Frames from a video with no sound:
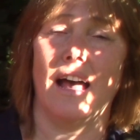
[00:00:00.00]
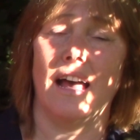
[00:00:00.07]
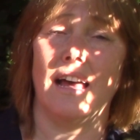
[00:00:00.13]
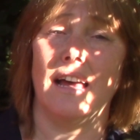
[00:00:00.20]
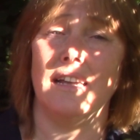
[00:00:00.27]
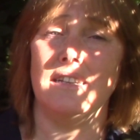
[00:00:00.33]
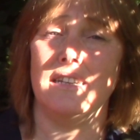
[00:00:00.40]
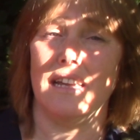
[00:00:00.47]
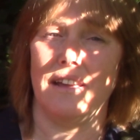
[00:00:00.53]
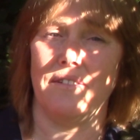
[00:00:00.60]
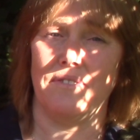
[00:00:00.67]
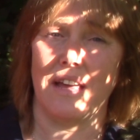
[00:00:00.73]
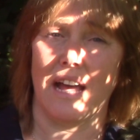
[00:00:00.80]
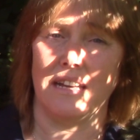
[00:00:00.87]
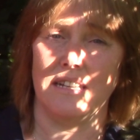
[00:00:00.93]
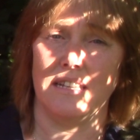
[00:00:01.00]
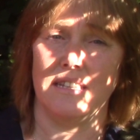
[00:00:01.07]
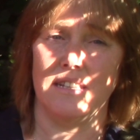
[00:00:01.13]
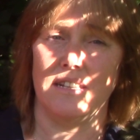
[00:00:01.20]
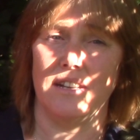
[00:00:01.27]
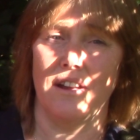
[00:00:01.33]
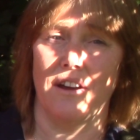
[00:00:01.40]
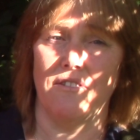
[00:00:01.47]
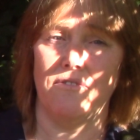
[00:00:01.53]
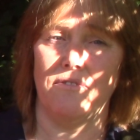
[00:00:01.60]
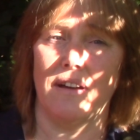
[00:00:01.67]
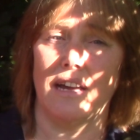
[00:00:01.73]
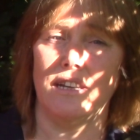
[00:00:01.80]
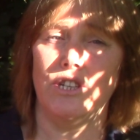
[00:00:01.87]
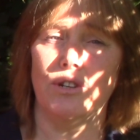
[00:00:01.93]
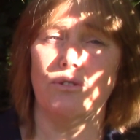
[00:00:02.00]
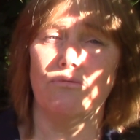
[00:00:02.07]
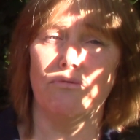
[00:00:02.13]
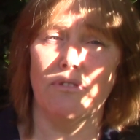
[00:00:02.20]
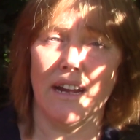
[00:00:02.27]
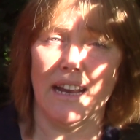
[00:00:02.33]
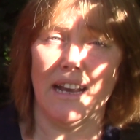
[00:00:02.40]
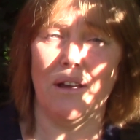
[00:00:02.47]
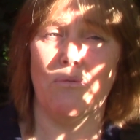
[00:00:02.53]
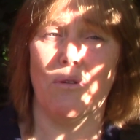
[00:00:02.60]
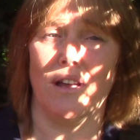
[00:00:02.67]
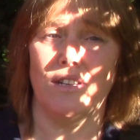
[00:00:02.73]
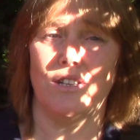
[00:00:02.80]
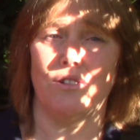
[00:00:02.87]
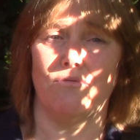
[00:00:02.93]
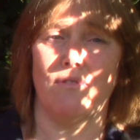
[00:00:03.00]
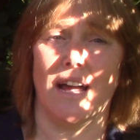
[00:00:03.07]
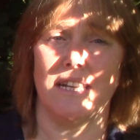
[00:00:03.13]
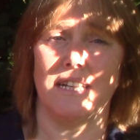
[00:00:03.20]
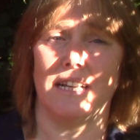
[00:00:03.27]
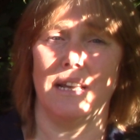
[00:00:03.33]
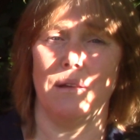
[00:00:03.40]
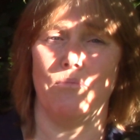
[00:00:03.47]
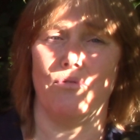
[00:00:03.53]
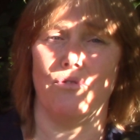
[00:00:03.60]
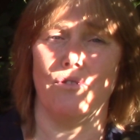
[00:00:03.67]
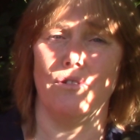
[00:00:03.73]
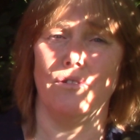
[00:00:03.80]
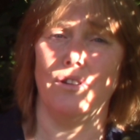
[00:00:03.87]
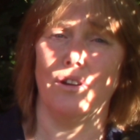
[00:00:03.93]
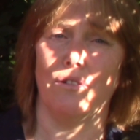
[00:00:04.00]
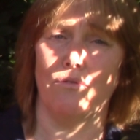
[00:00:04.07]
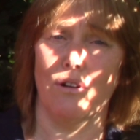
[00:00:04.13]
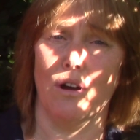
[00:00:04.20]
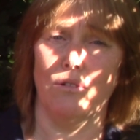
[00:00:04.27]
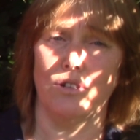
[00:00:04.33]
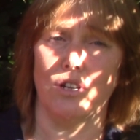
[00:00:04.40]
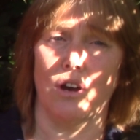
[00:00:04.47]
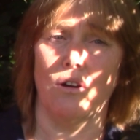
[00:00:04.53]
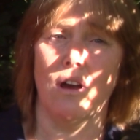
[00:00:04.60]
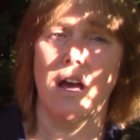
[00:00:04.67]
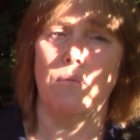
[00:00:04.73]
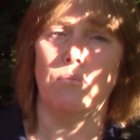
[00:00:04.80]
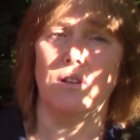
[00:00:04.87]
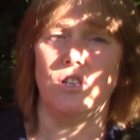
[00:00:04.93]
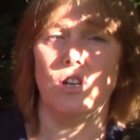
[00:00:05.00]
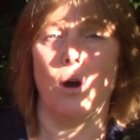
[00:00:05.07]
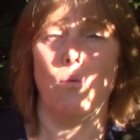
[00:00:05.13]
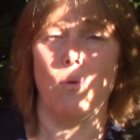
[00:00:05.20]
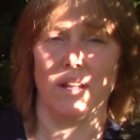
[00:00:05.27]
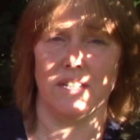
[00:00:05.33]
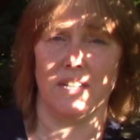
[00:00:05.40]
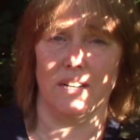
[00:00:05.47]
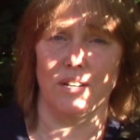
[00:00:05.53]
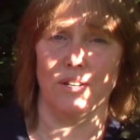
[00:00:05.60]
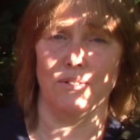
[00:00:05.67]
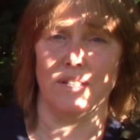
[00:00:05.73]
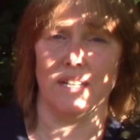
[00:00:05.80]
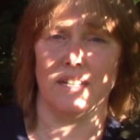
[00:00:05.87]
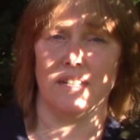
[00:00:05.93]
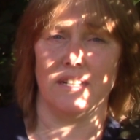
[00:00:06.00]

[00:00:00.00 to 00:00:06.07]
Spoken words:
And if that isn't enough and you really want to radically prune your rhodo but don't want to lose